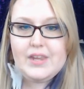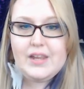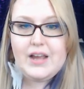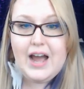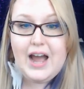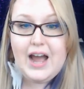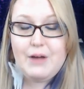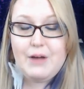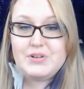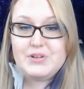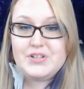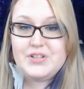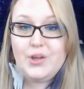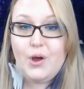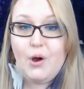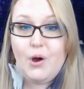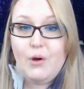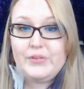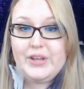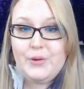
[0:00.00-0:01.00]
I was the
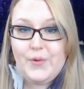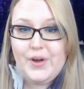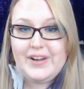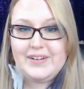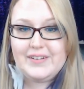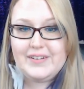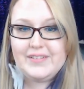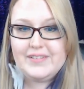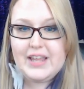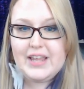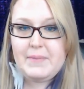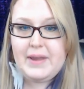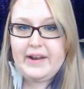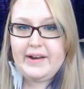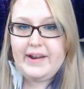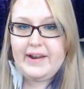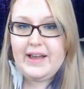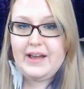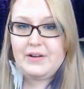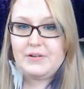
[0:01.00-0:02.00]
only one that made
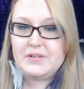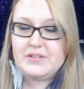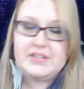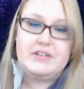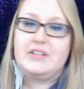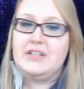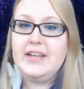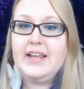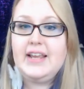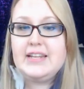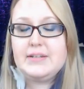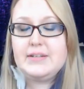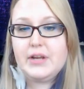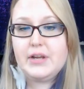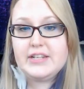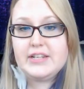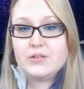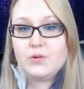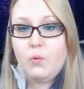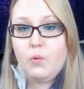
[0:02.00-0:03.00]
it out, so it's, it's,
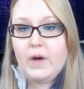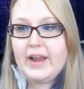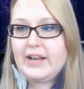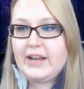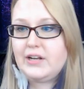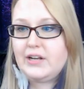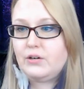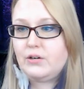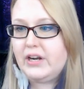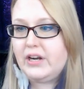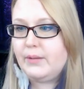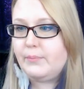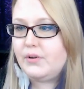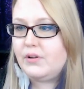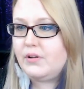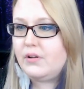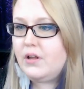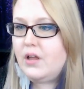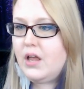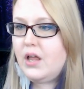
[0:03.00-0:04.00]
it's quite incredible.
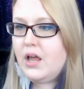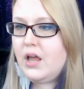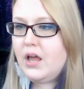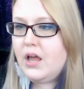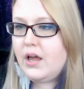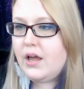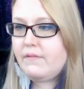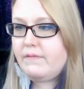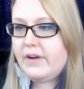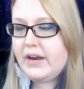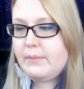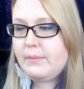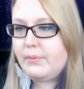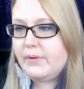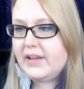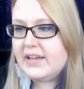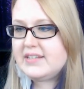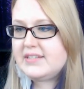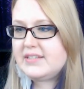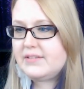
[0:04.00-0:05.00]
I'm very
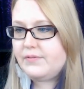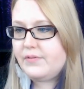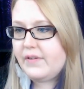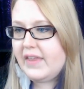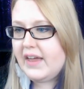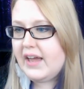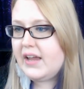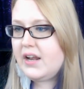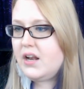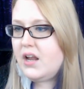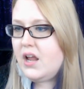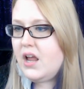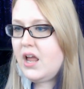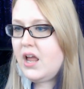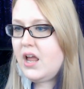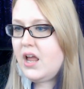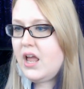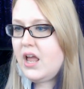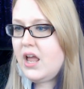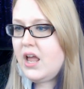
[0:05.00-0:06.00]
blessed for that.
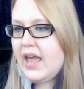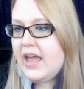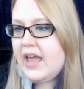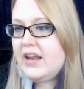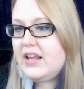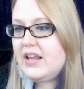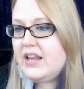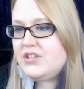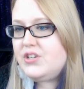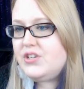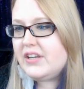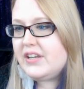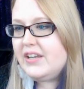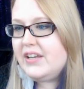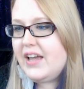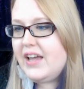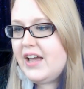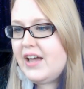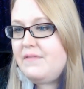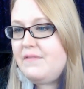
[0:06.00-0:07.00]
And it took
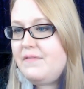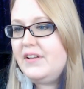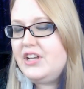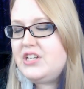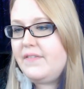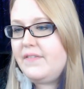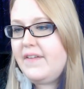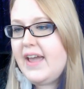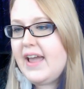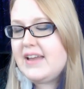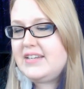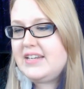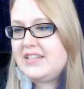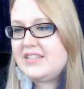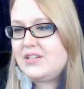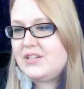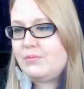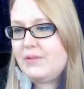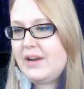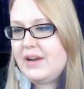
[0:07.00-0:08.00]
a village of
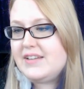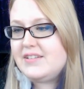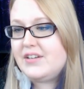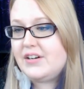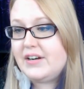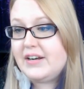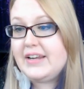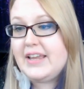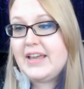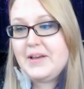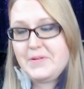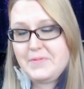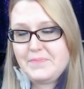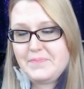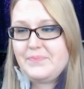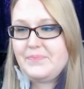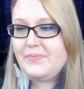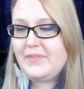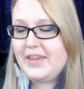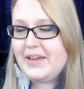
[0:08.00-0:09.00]
aunties to raise her. Yep,
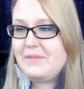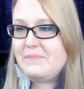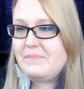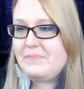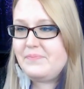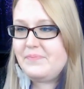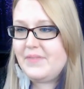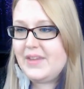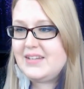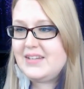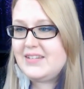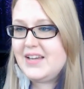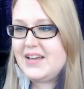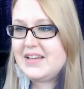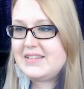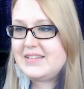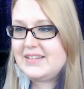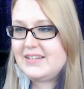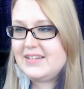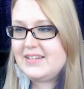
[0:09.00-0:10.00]
yep, it
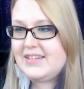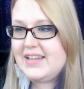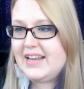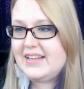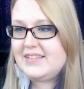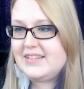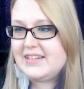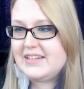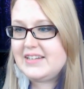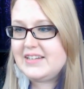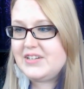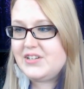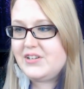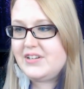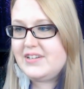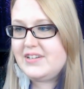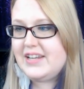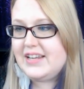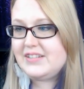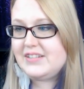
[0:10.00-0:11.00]
does. It takes a it
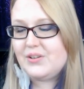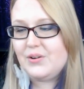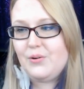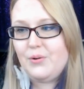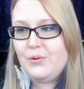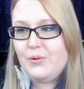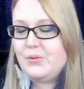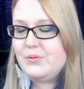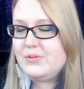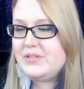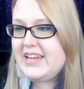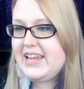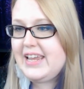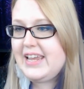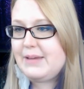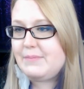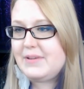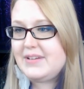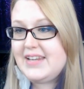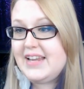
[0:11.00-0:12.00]
takes a whole
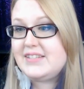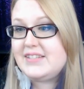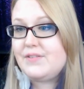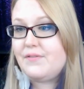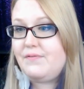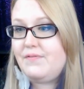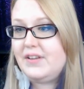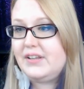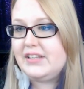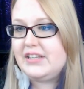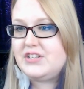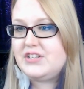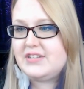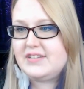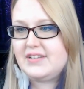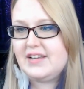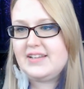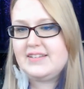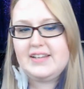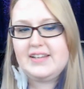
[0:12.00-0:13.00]
team. It takes a village,
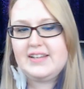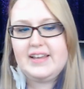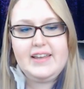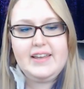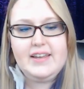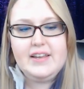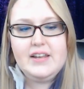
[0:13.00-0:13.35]
as I say.